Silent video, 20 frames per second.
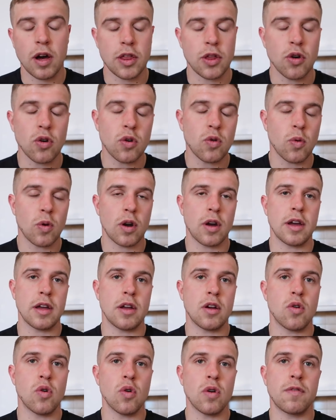took what I
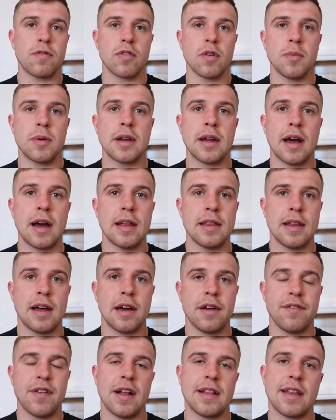could from it, and
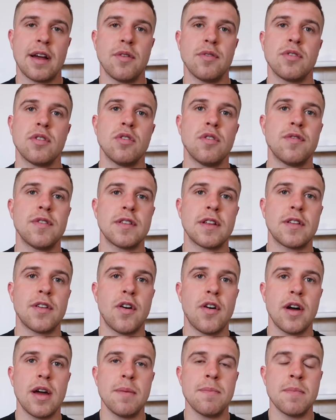I felt that was enough at the
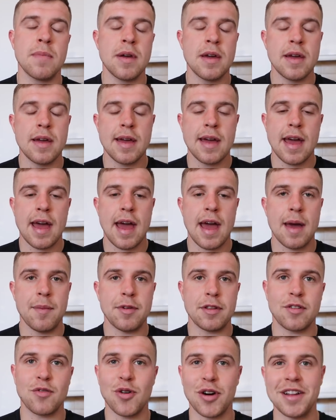time.
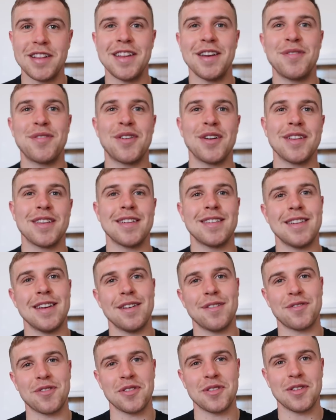It's quite difficult to
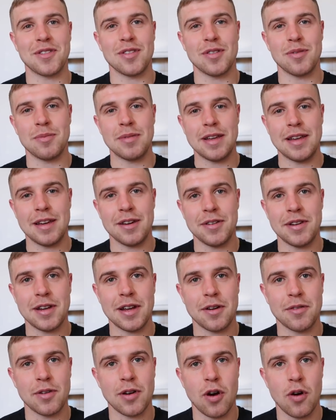sit in front of somebody who you
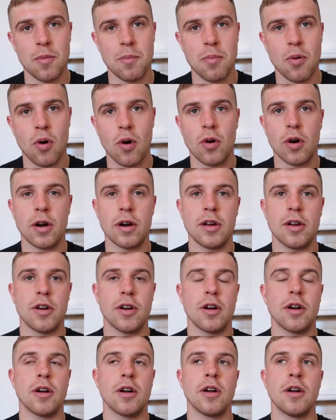don't know and pour
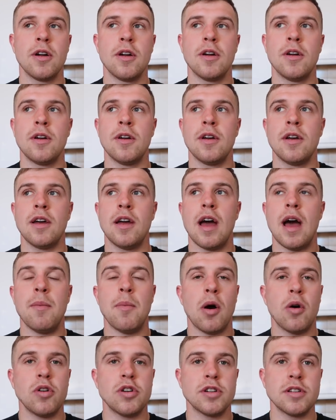your
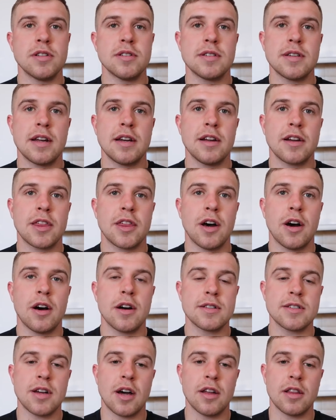emotions and your
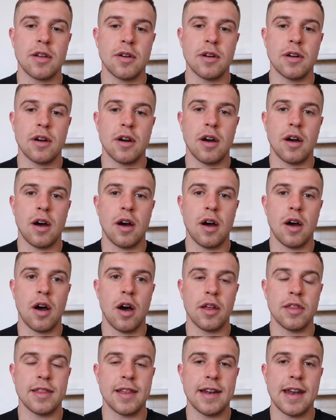thoughts
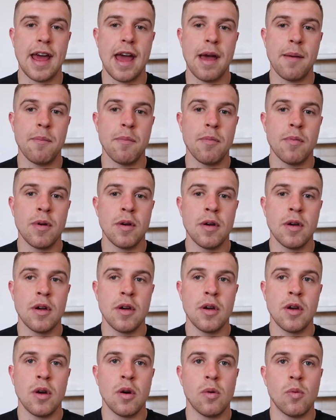onto them
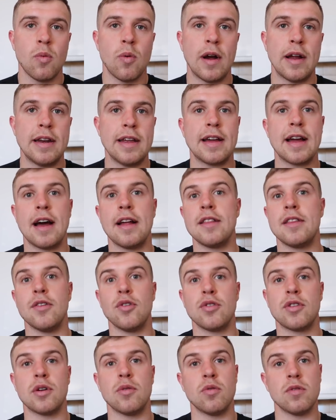when you can't
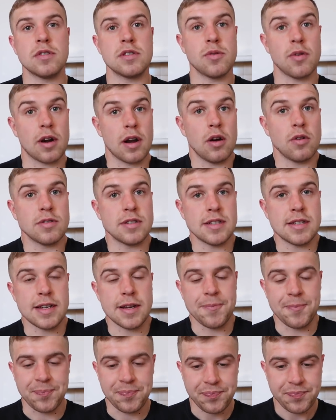do it to the ones who are closest to
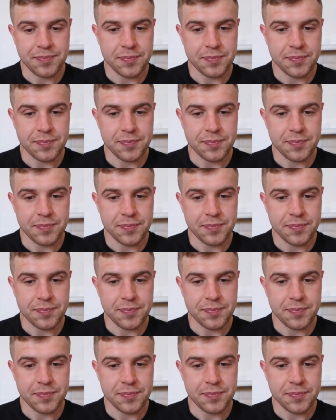you.